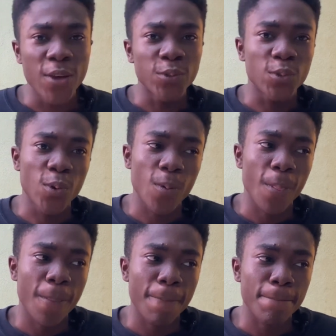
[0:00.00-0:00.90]
So
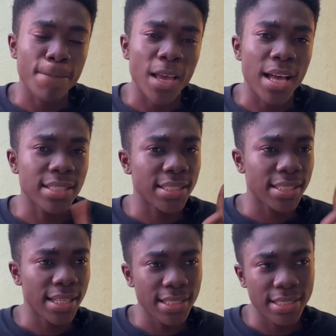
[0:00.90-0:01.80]
as a
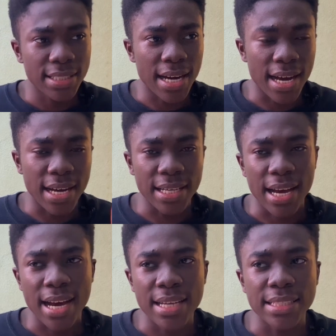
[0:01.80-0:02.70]
tech guy,
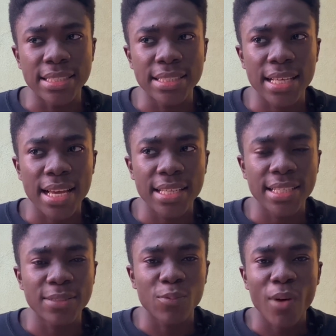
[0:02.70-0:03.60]
I
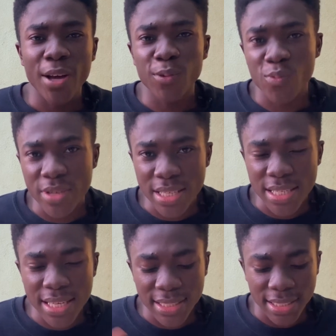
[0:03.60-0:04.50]
decided, why don't we
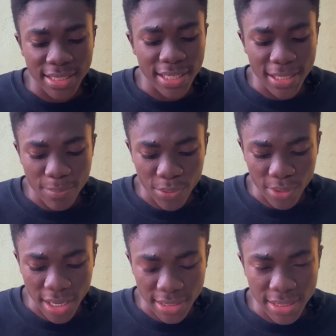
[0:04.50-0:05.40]
get a tech
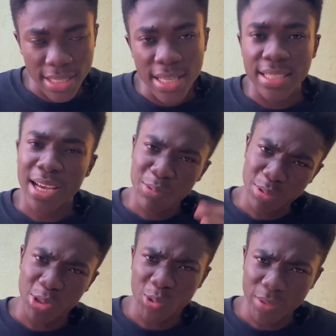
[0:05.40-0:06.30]
product that
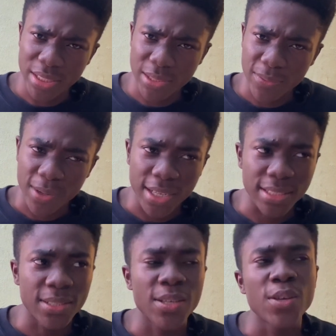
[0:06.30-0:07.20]
could deal with this for
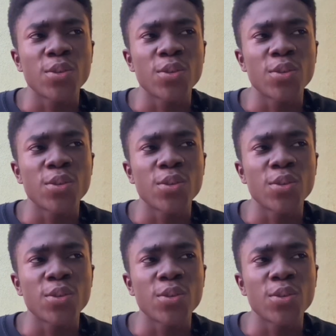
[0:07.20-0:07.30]
us?